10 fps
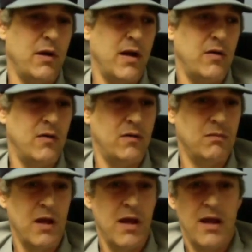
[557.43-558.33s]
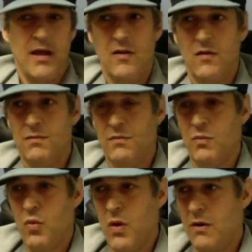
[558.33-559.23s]
Now he's
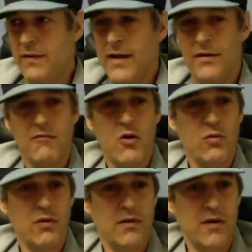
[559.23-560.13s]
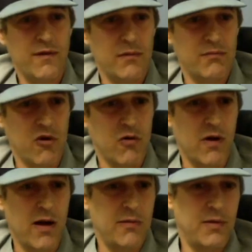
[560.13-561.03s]
well down the road with a different program.